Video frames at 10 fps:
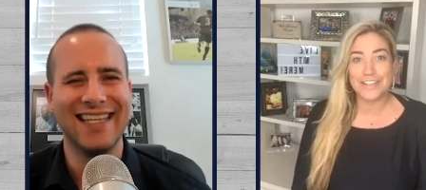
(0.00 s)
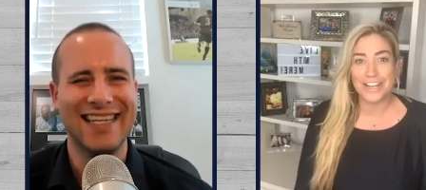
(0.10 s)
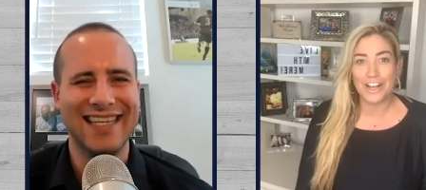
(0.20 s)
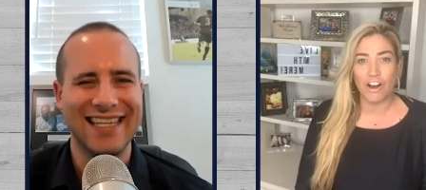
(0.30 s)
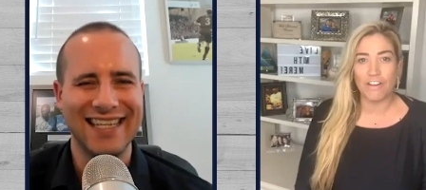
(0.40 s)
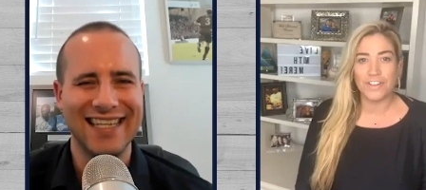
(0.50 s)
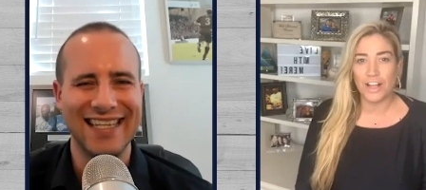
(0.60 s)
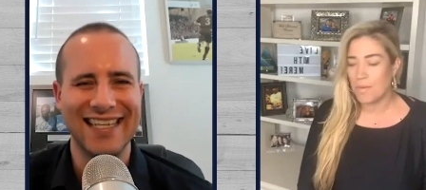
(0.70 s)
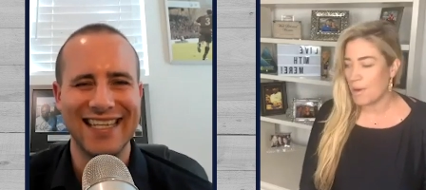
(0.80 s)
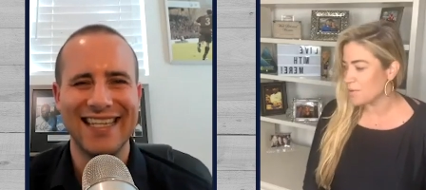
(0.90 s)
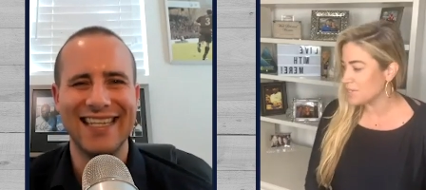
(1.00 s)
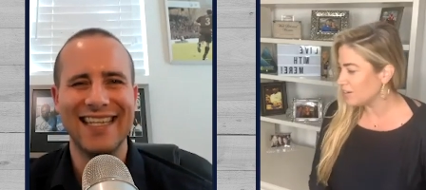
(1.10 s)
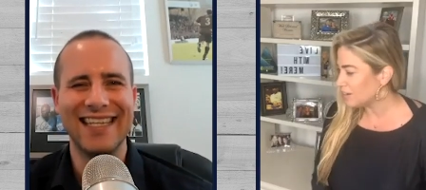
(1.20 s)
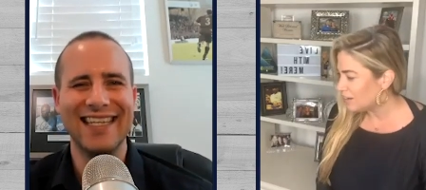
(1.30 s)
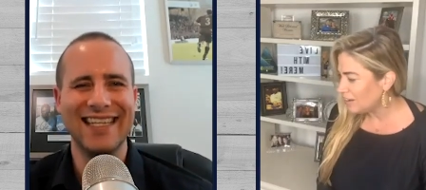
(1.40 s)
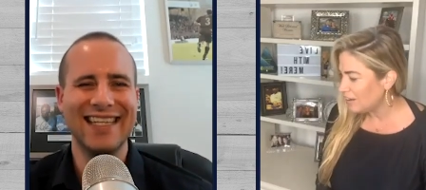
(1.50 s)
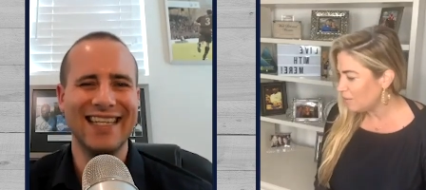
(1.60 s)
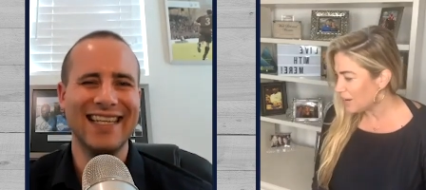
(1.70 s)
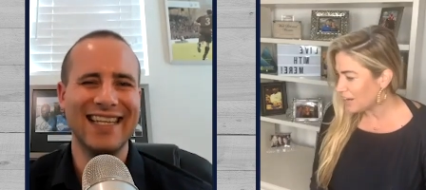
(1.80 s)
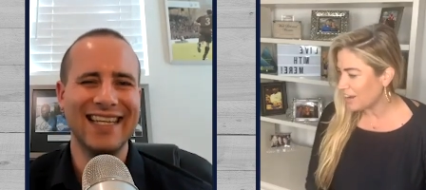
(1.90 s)
Speaker 1: a golf club. I was like,
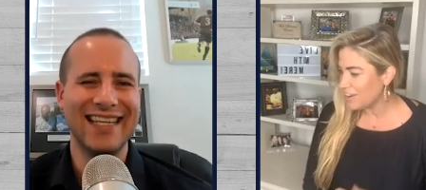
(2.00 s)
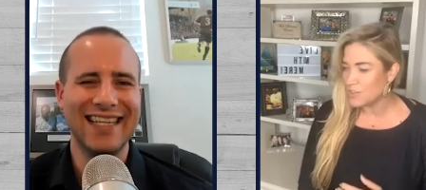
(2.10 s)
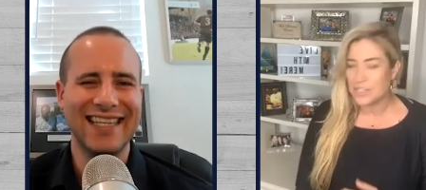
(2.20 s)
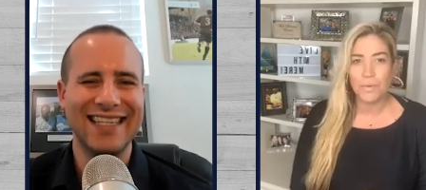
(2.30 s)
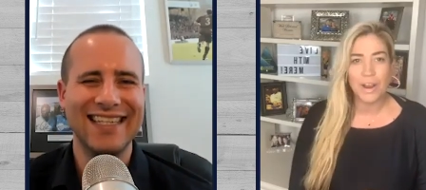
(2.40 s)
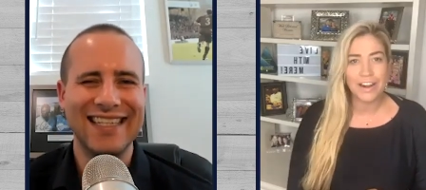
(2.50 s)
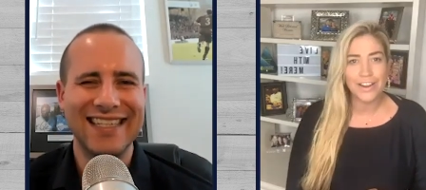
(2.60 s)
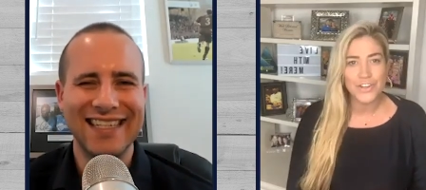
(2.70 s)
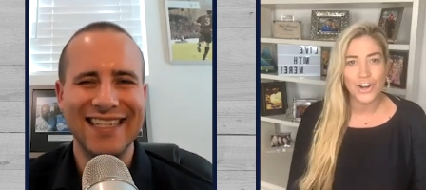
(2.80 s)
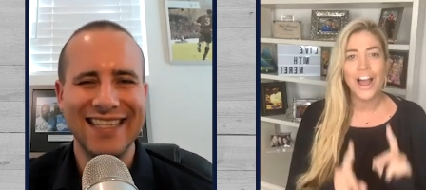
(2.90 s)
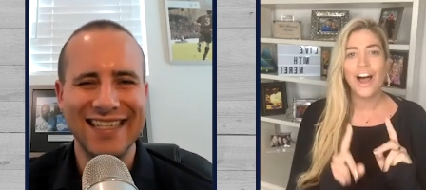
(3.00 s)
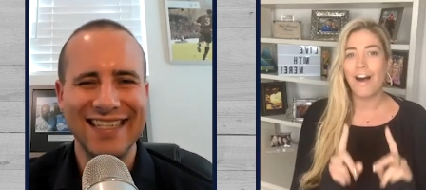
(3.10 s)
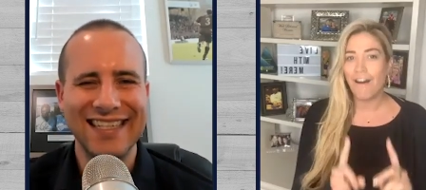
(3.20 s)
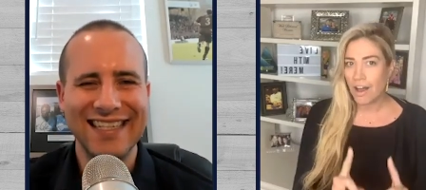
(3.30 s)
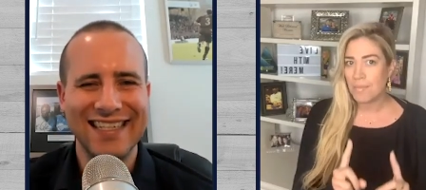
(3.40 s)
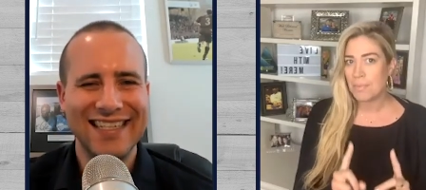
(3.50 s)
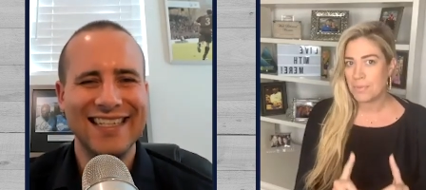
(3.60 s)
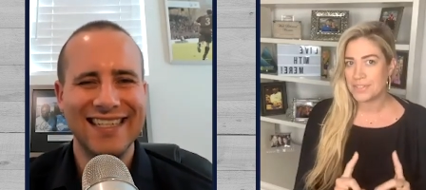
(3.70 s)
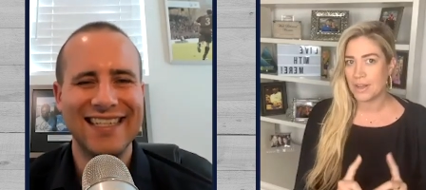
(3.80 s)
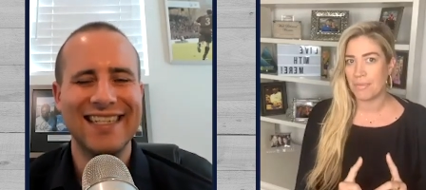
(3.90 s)
oh, what can I use here? What can I use here? I'll come
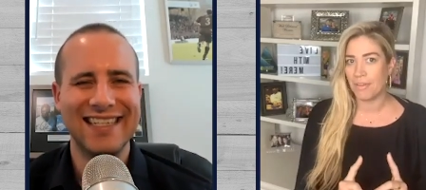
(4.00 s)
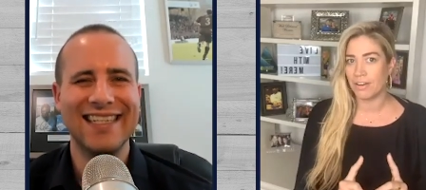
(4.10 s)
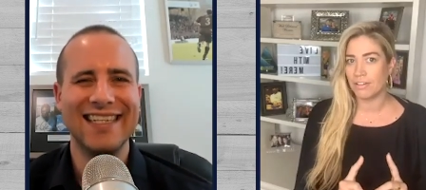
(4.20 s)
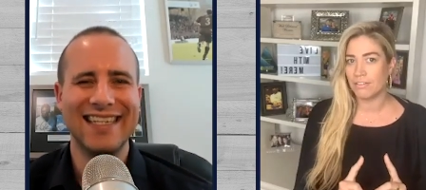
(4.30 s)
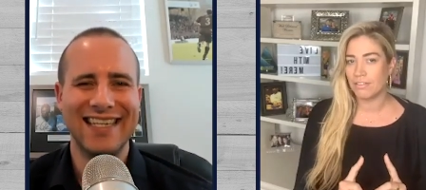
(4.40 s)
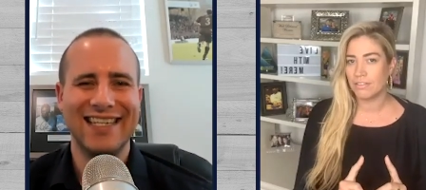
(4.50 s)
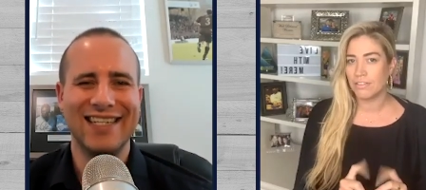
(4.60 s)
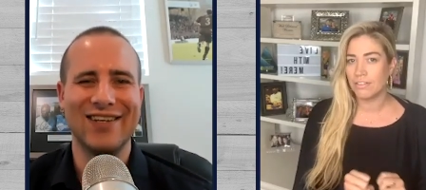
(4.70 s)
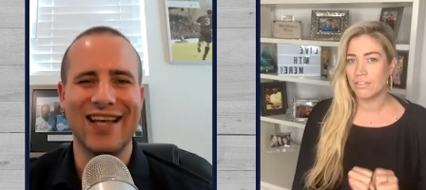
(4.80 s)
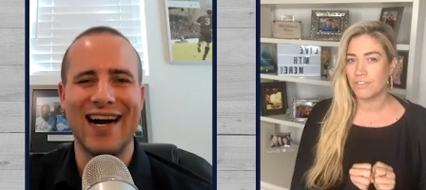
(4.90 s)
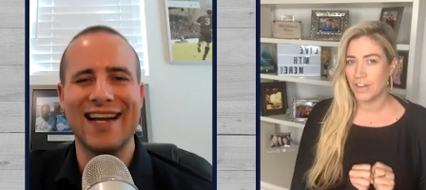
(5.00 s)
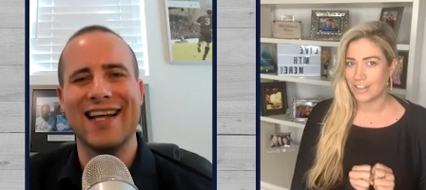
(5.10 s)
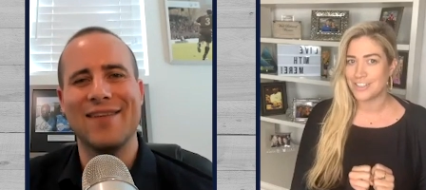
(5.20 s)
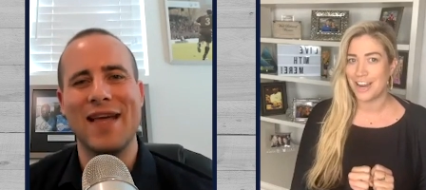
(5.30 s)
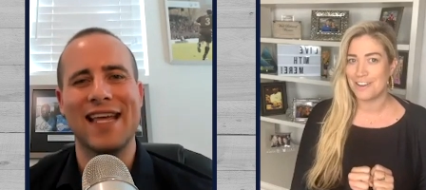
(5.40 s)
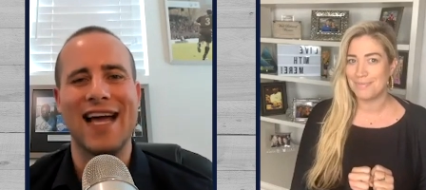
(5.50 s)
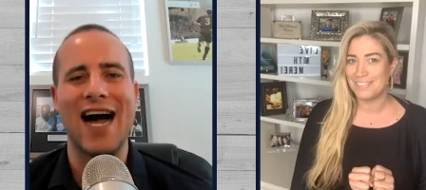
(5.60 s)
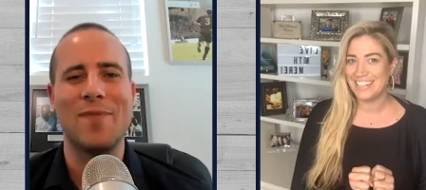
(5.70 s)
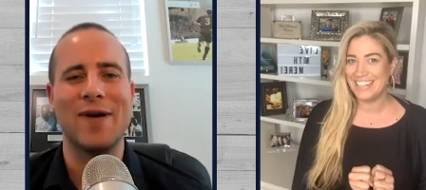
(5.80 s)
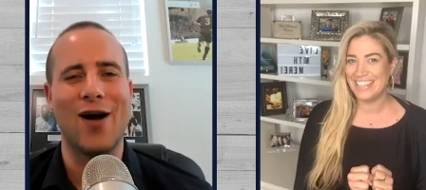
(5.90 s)
up with something.
Speaker 2: You got it. Make it
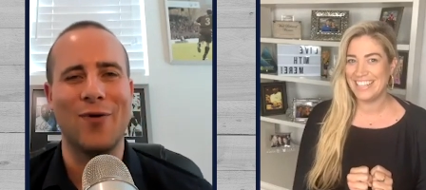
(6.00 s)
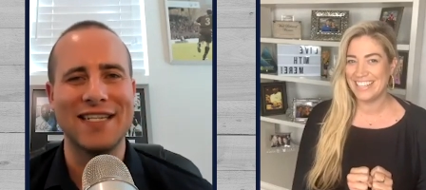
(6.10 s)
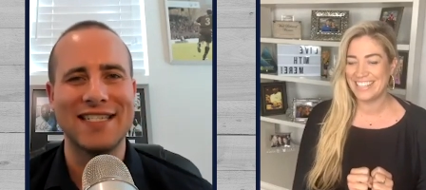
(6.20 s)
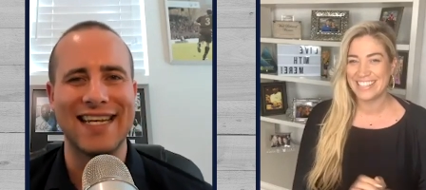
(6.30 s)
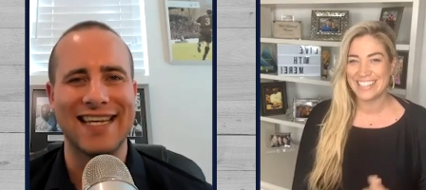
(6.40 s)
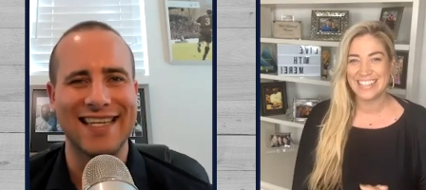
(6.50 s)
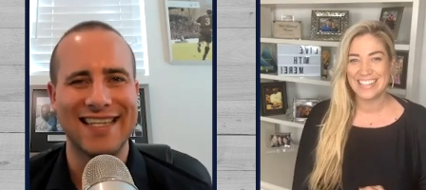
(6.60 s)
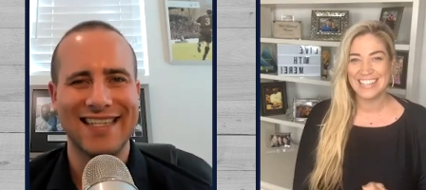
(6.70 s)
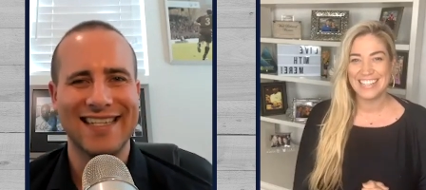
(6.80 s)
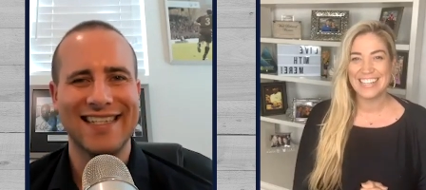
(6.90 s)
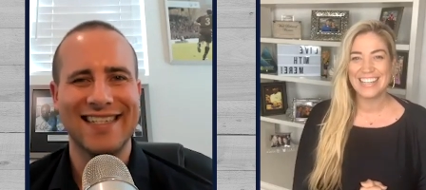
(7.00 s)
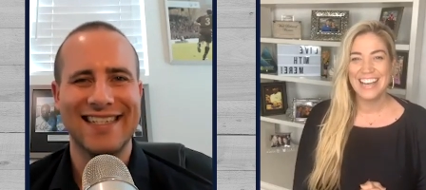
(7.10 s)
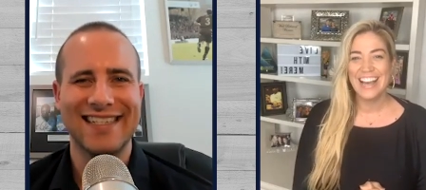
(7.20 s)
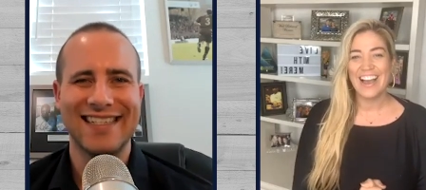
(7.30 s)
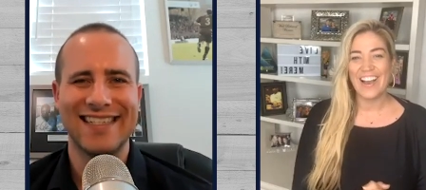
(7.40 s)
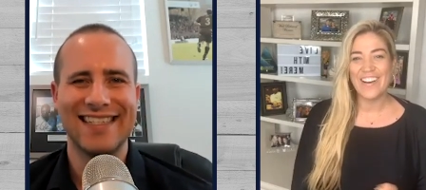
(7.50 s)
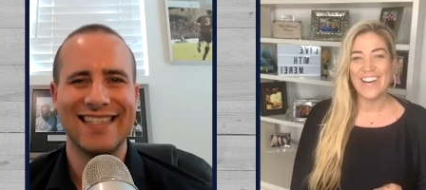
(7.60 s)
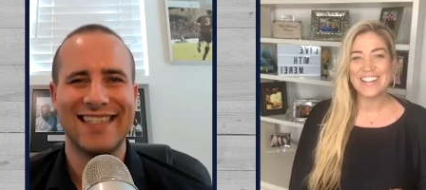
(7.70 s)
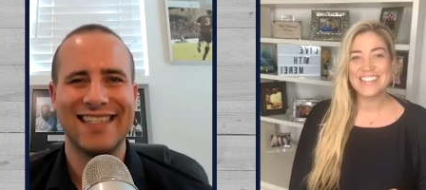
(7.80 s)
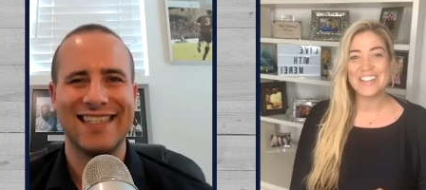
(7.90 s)
happen. I want to see it.
Speaker 1: All
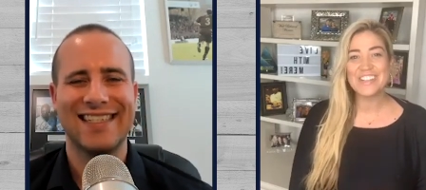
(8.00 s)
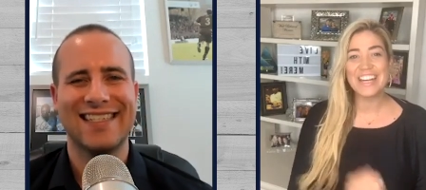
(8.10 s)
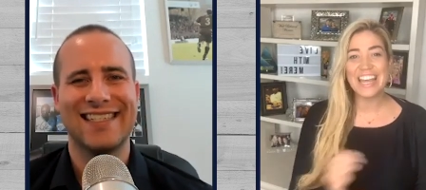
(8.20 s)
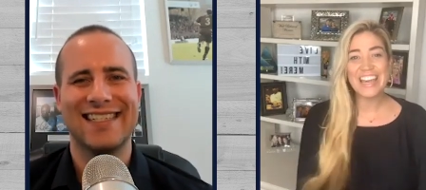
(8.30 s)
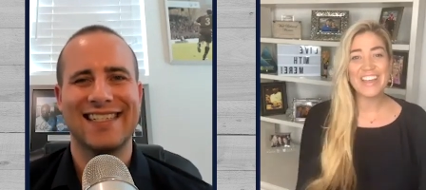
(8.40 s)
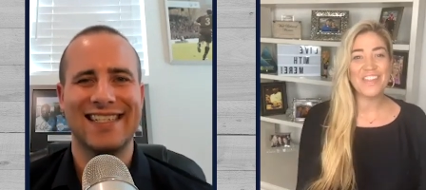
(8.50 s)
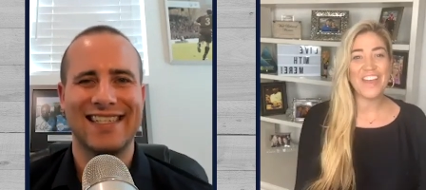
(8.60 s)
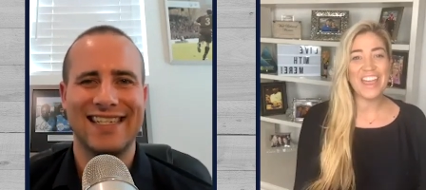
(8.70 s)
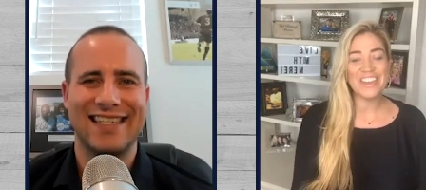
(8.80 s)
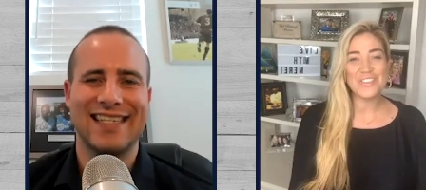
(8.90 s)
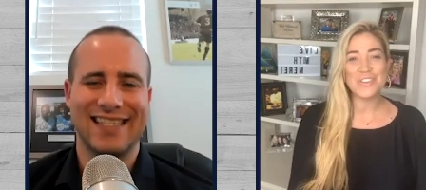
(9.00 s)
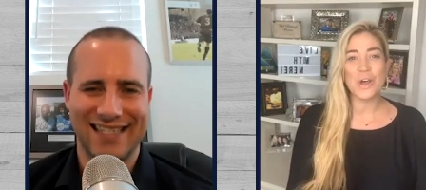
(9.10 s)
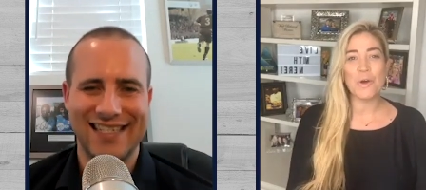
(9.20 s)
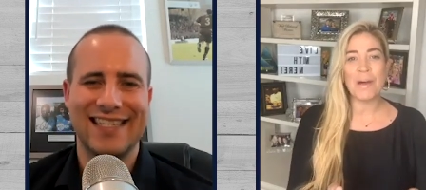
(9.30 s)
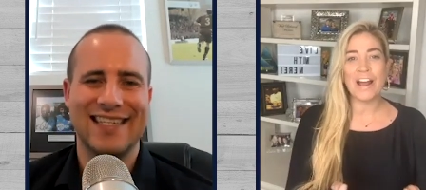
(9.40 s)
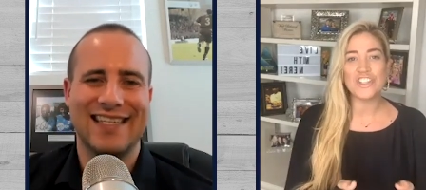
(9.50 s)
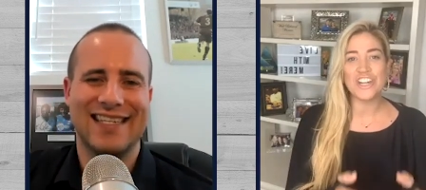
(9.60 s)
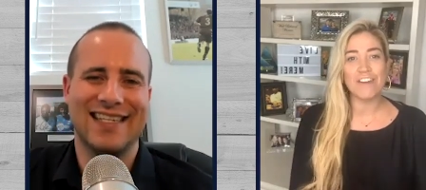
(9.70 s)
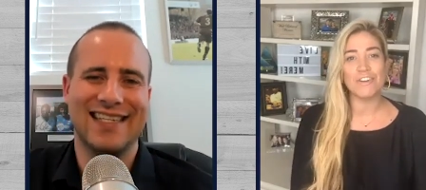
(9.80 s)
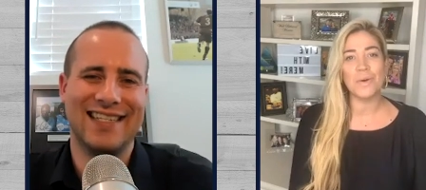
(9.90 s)
right. Sounds good. Ian, thank you so much.
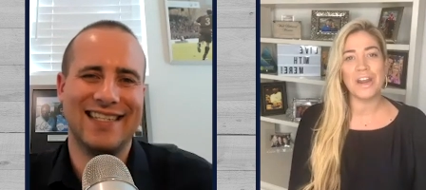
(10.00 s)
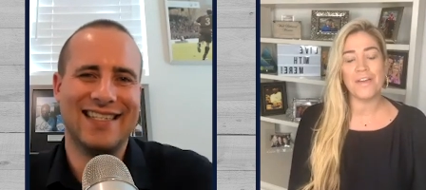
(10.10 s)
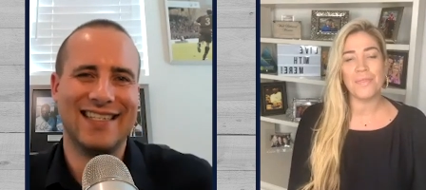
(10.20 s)
And everyone out